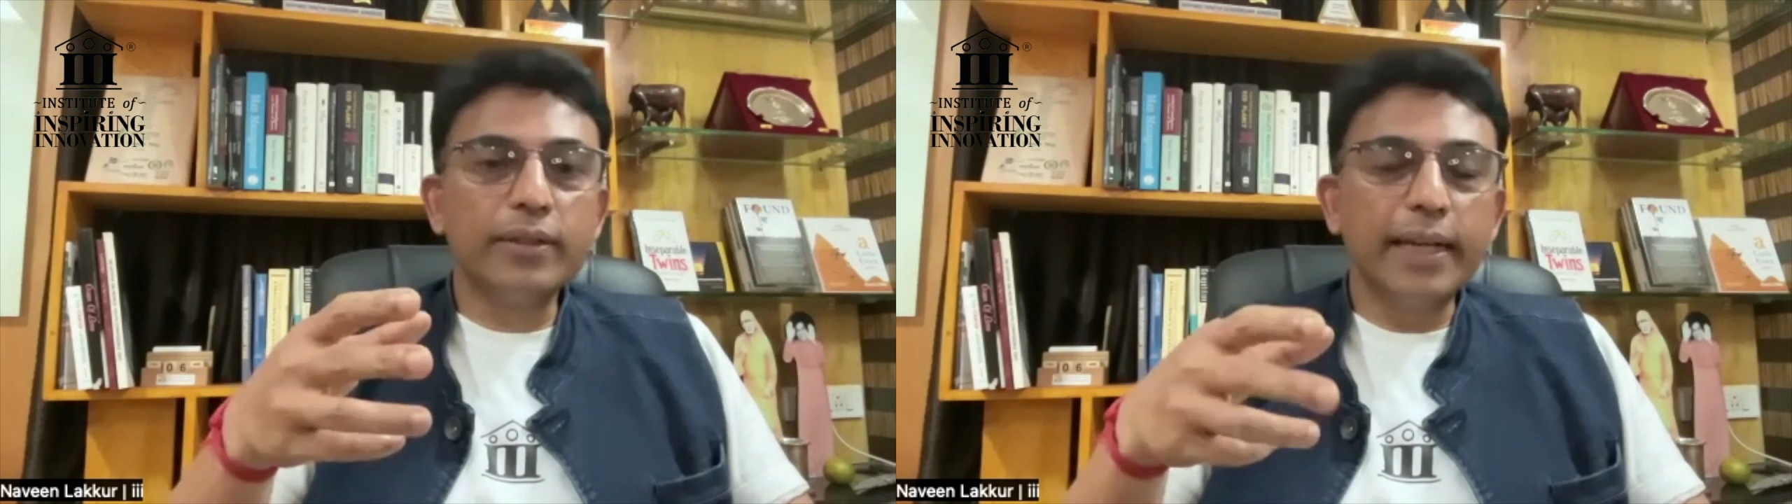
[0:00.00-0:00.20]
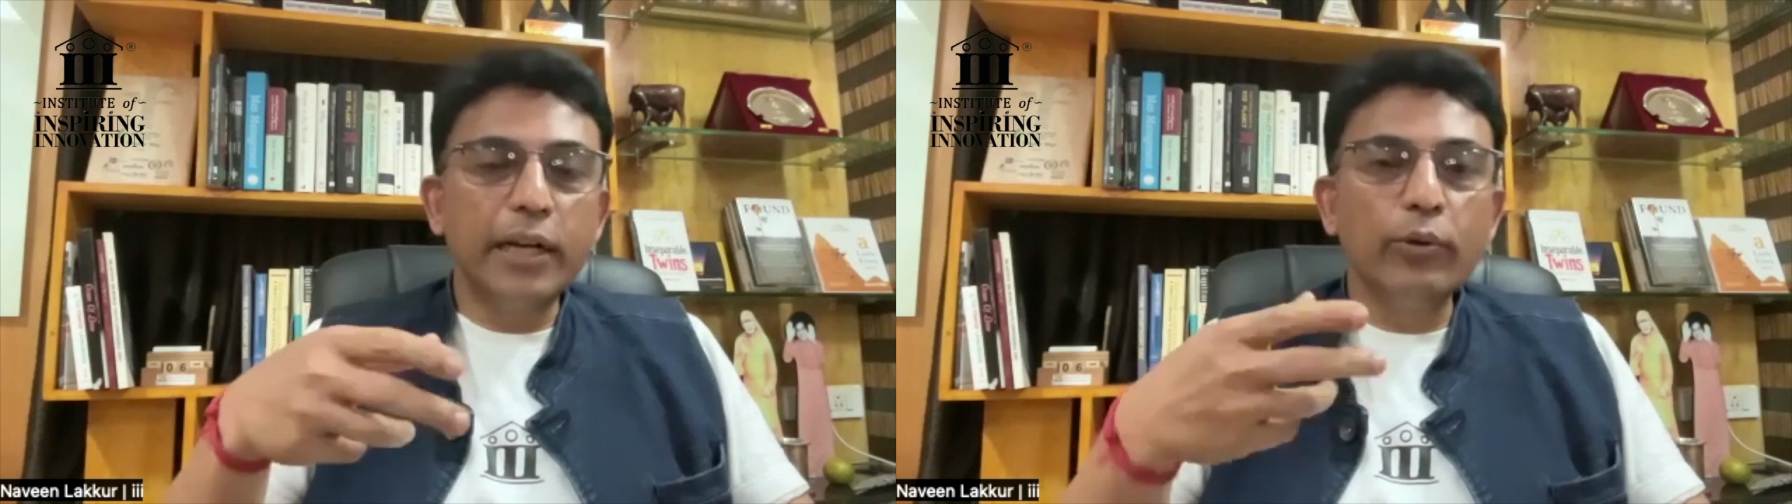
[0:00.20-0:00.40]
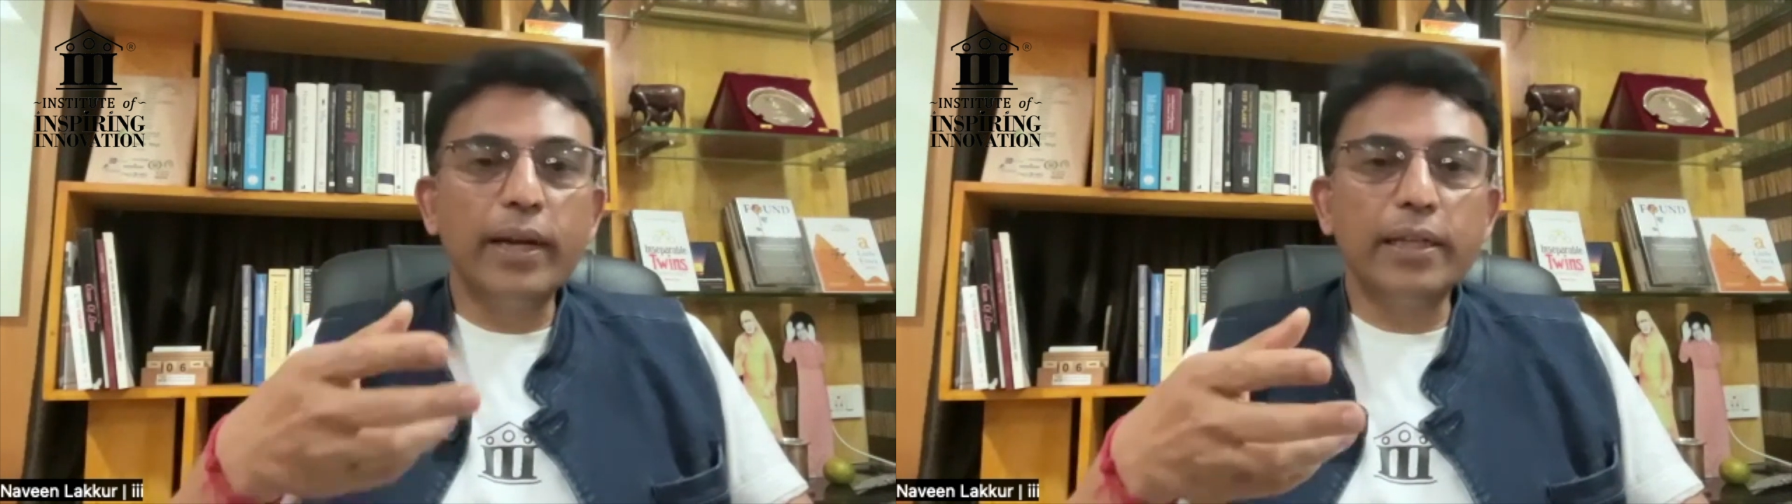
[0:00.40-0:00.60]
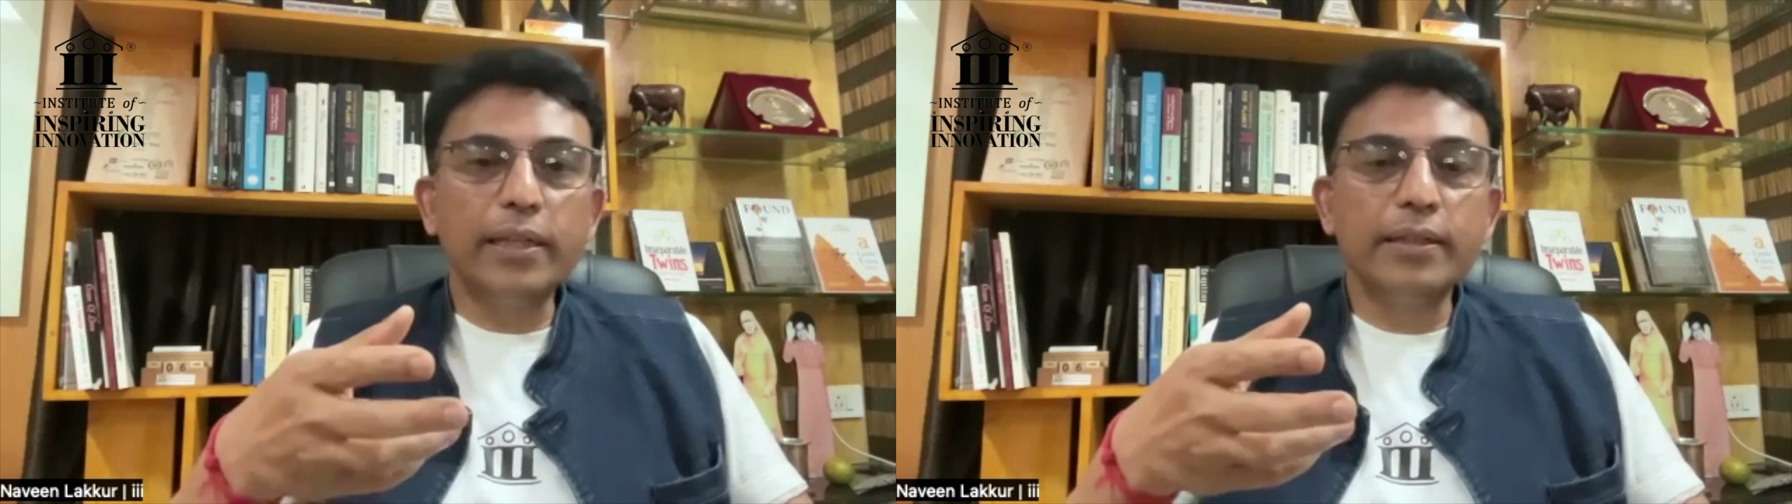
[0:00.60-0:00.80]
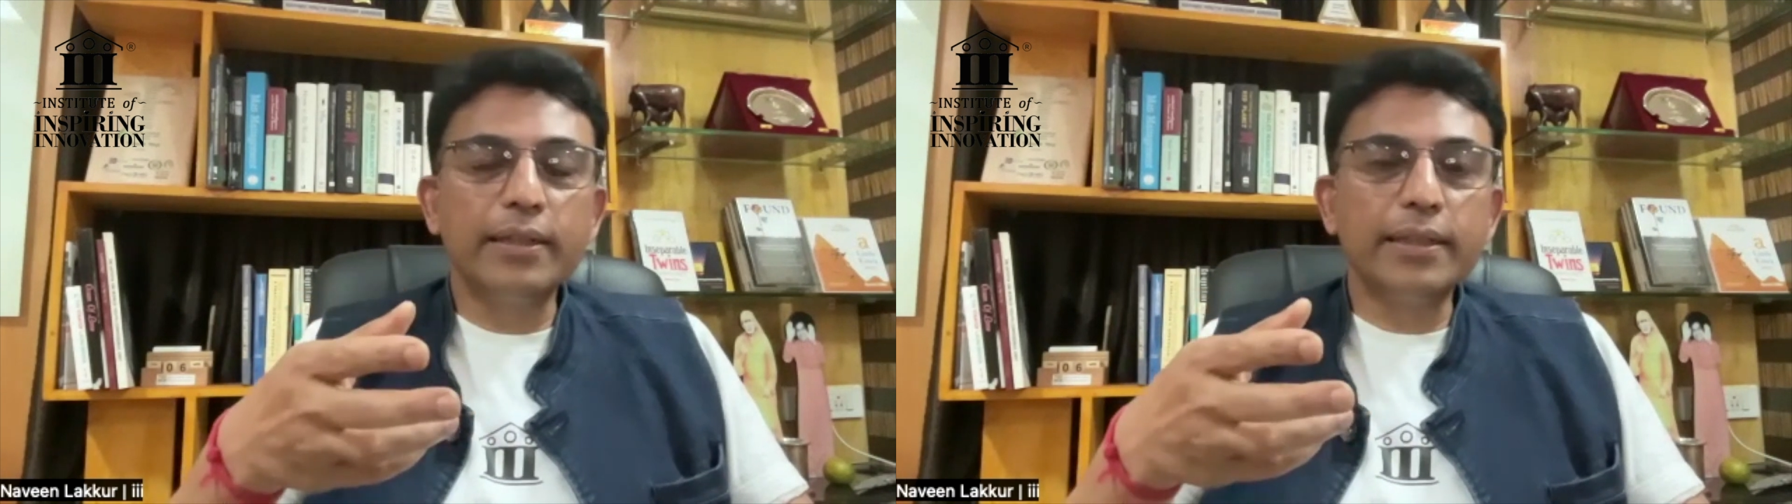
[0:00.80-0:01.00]
the
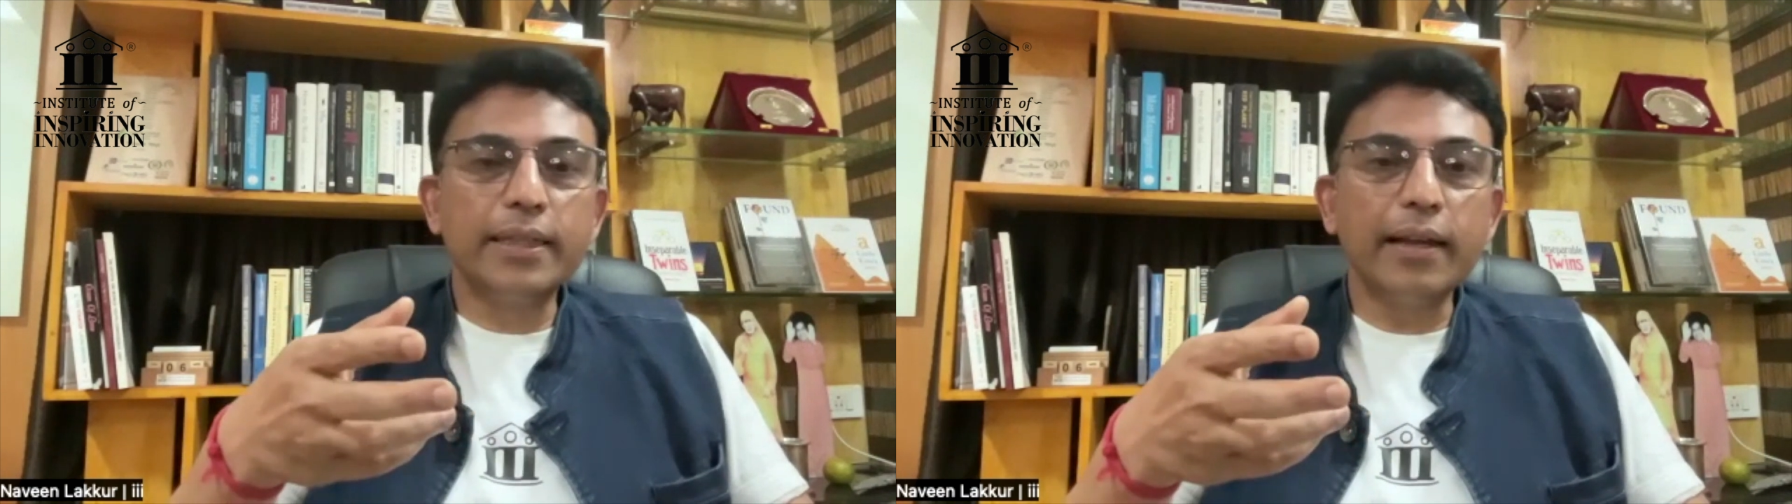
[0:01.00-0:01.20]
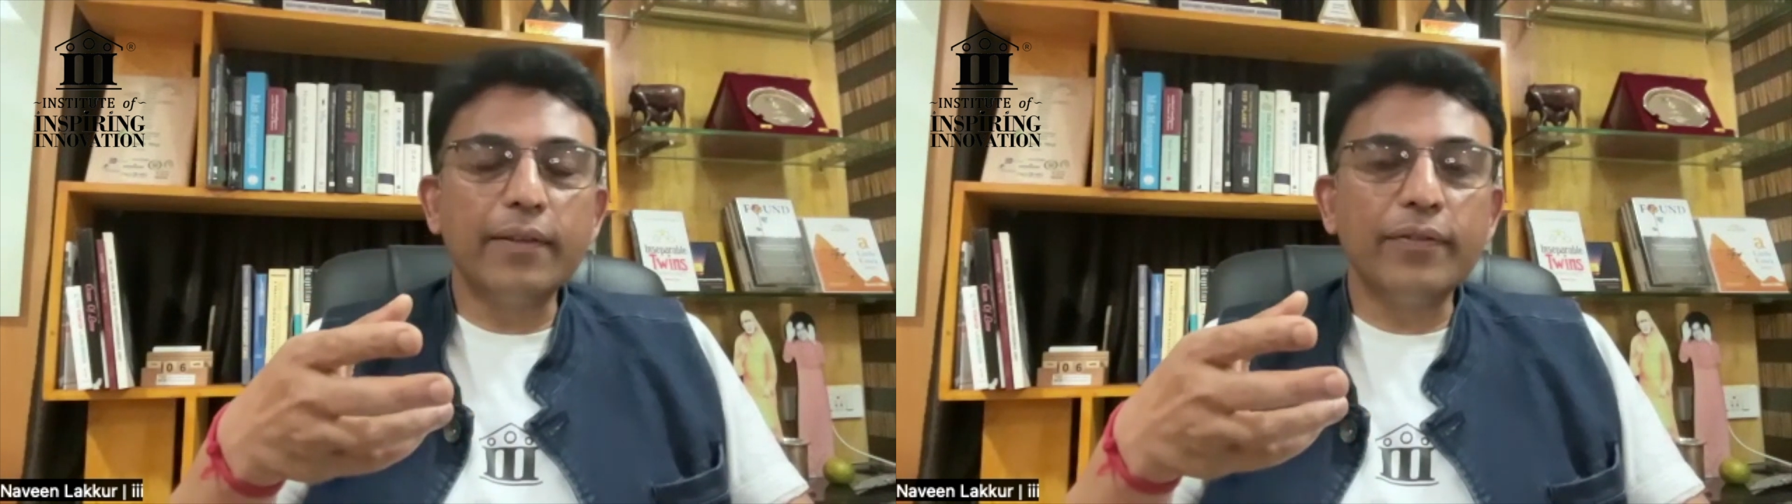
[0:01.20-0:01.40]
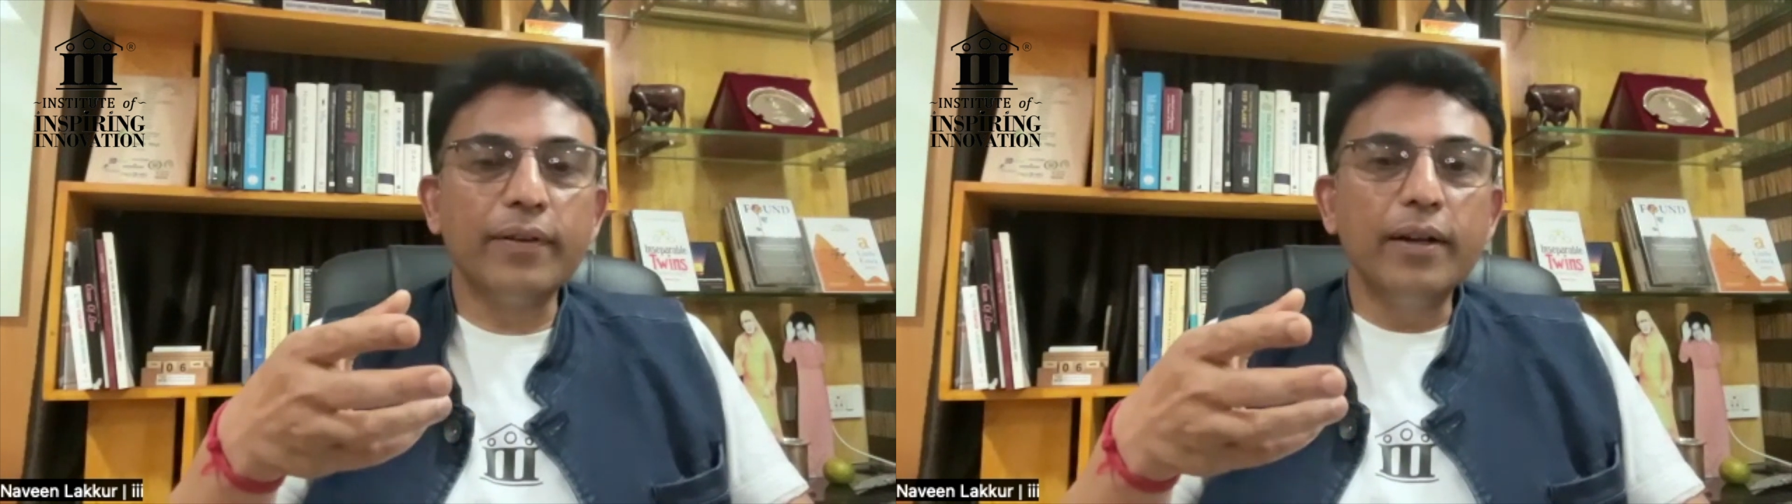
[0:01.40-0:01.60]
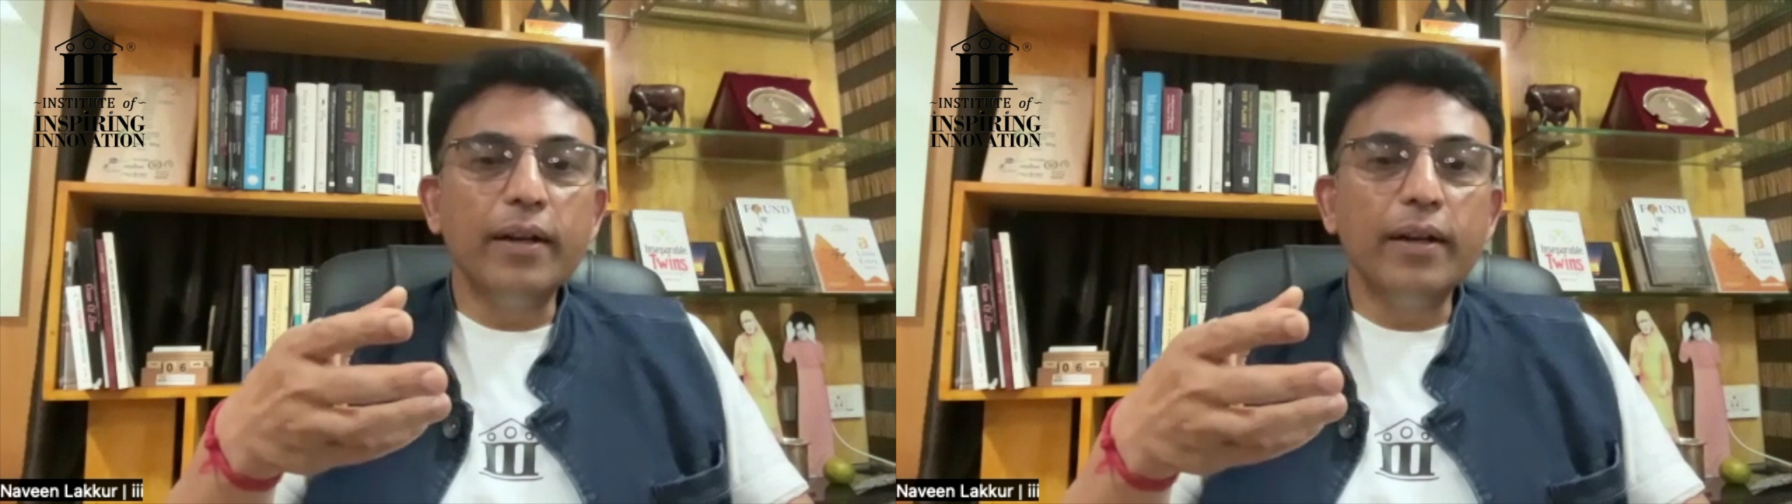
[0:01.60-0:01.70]
education itself.